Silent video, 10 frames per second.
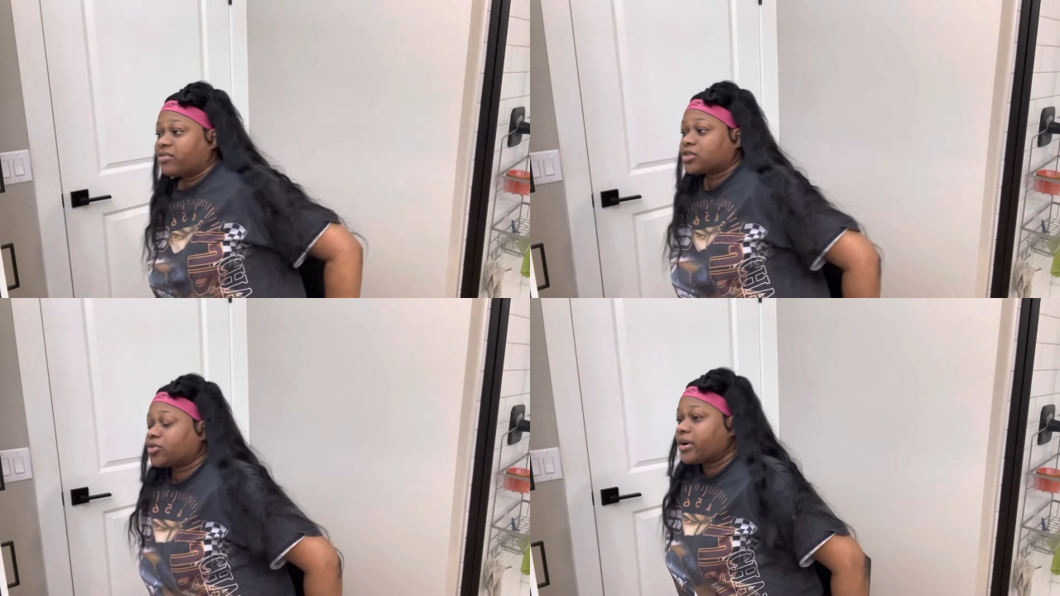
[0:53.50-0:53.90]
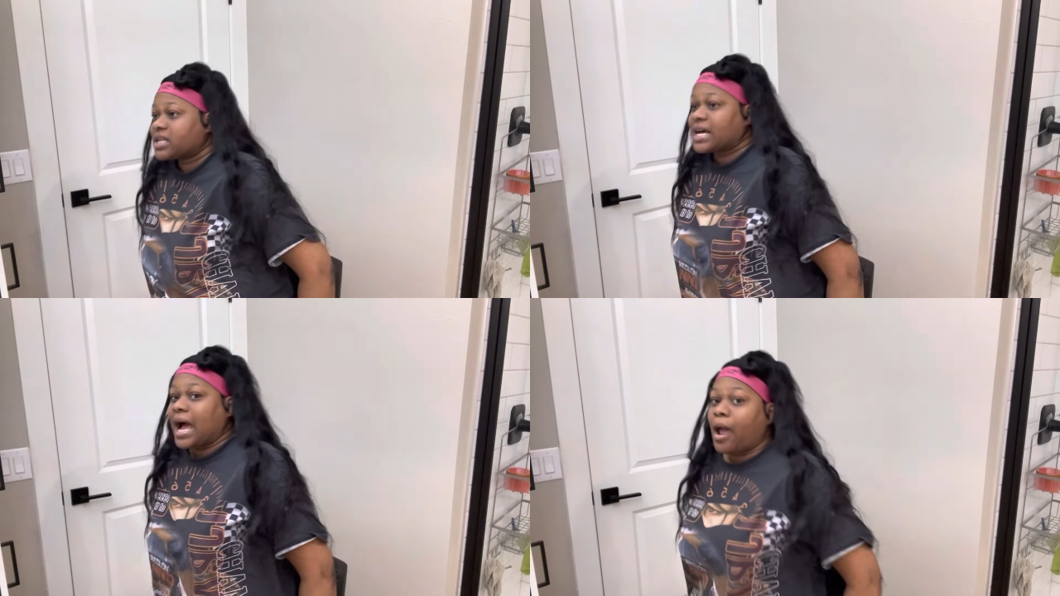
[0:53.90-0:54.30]
a story
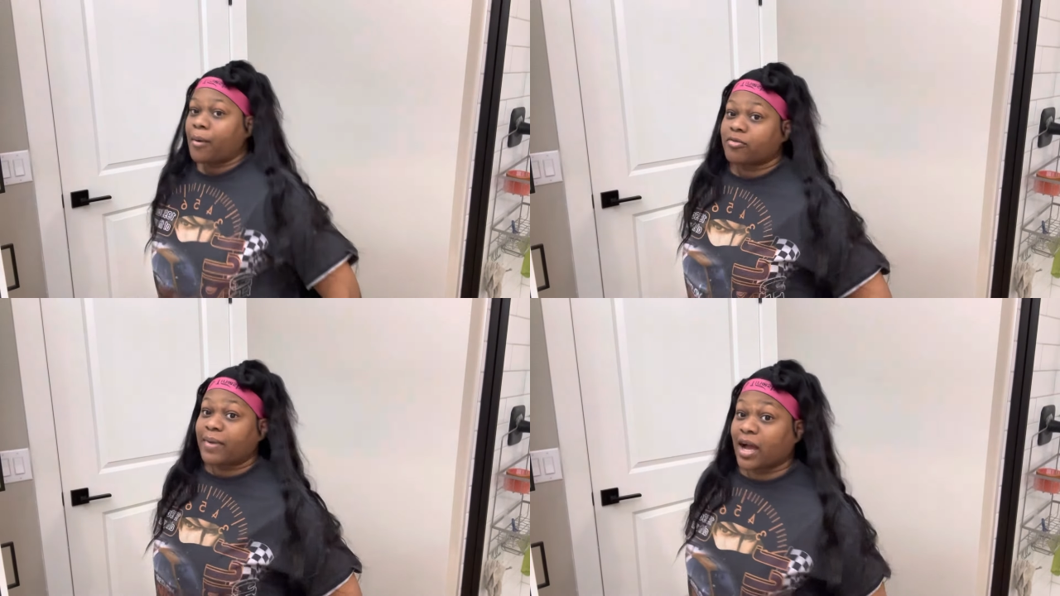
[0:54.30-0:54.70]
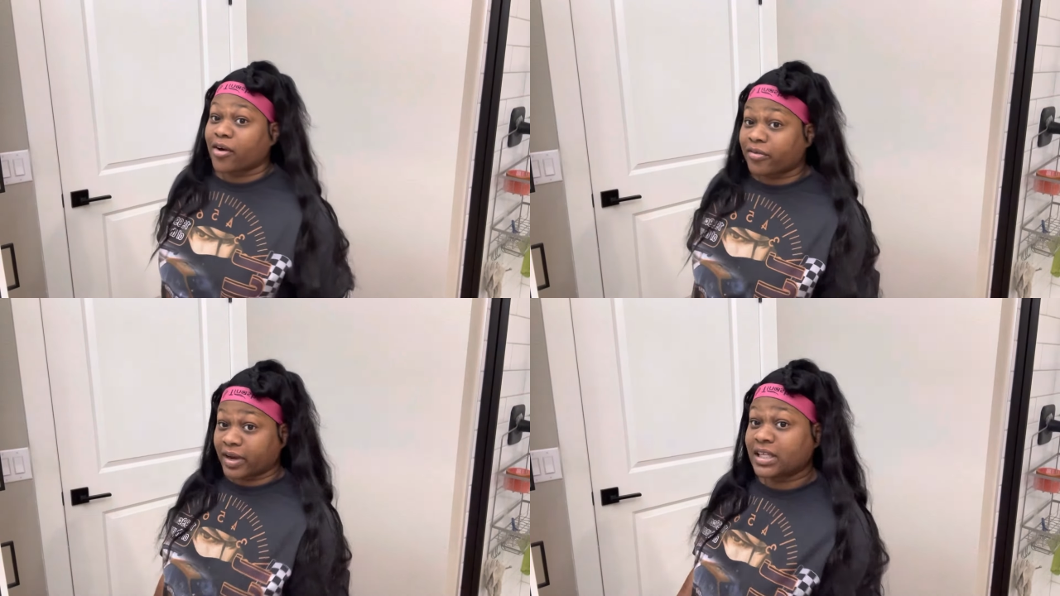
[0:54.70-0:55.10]
time of my
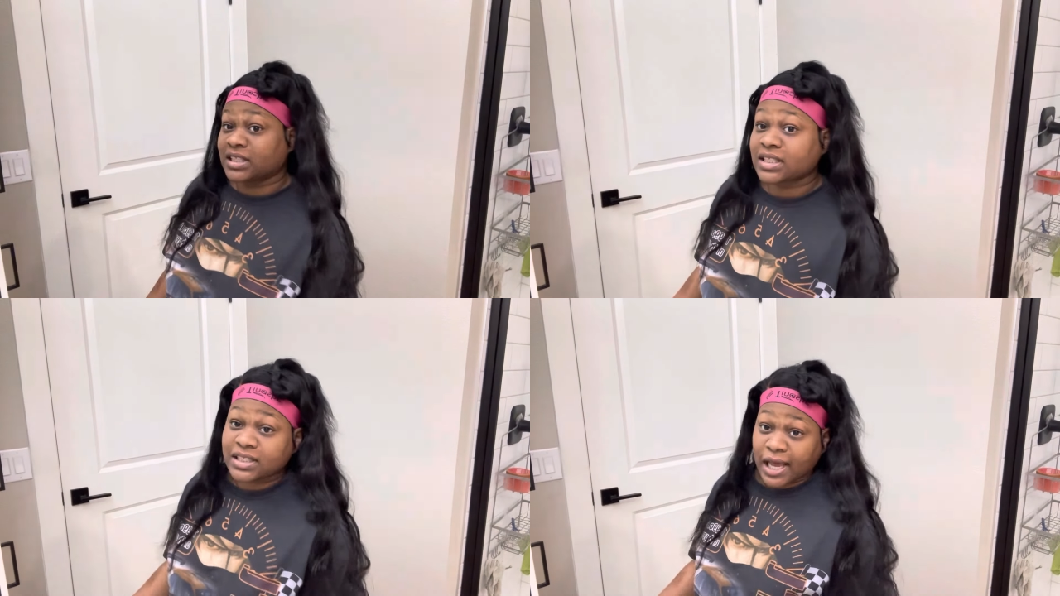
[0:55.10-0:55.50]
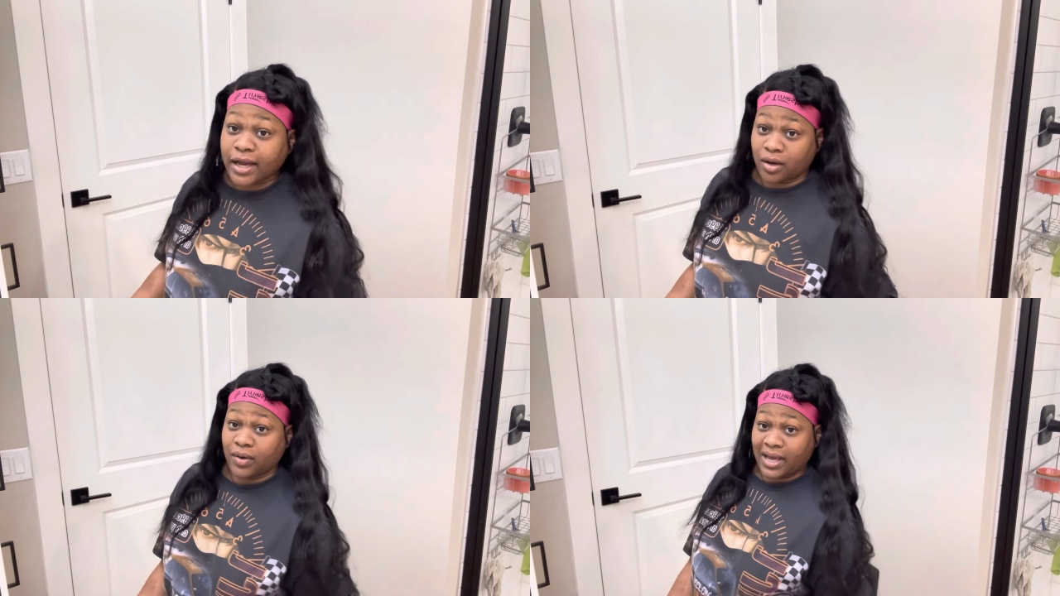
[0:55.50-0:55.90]
crazy
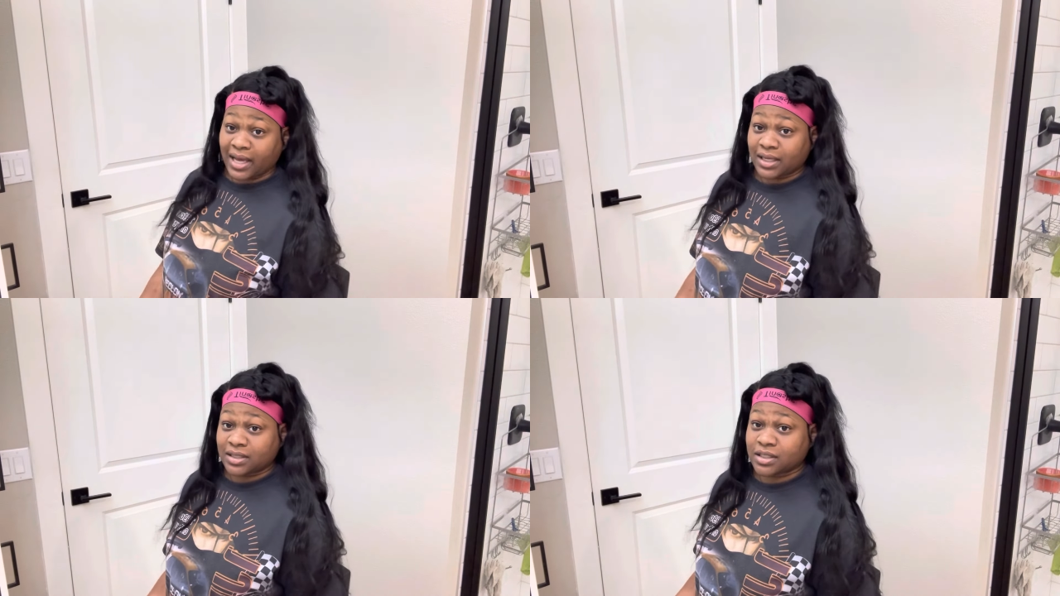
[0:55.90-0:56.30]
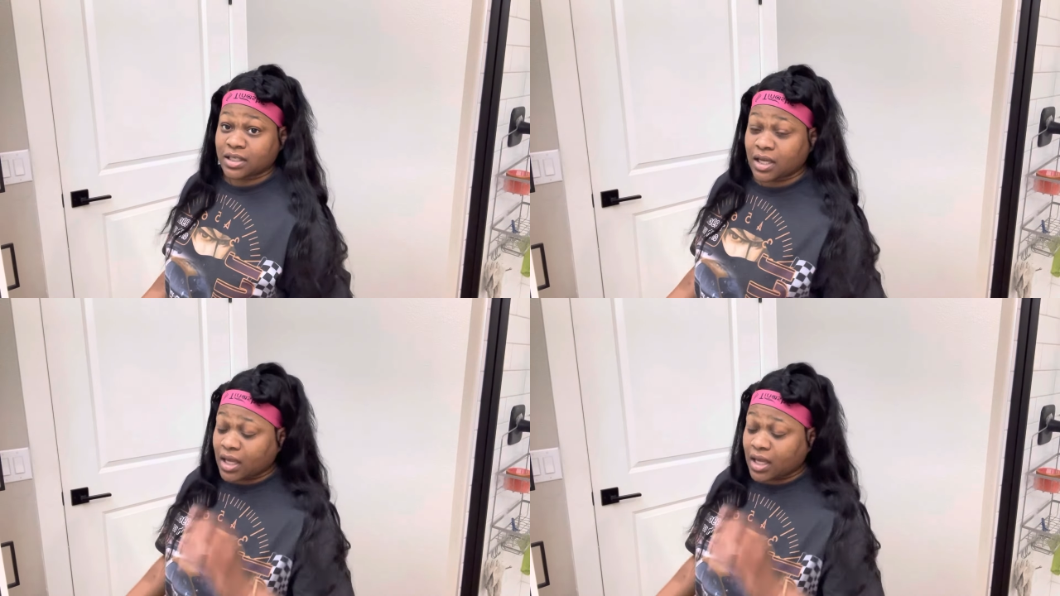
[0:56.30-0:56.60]
psycho ex.